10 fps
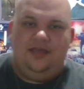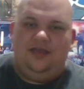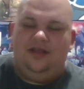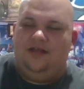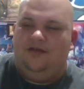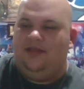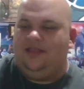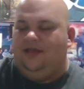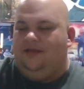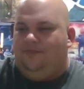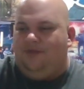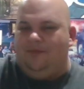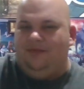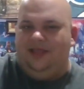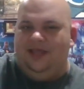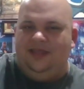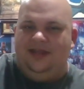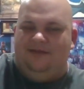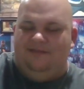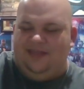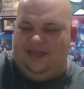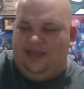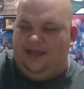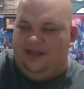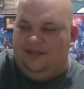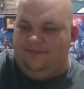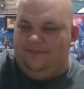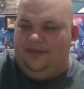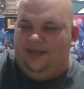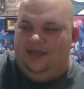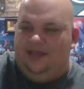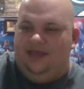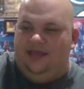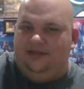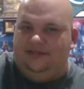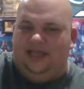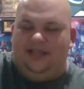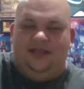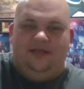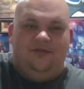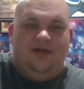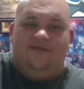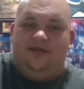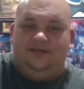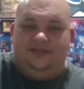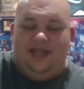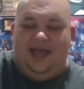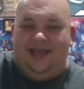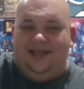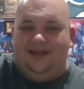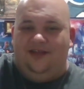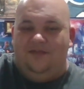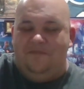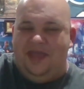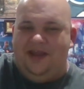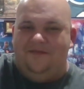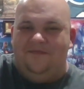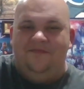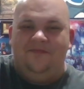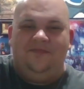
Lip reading: at the proper length and everything, and telling whoever it's not, to meet him,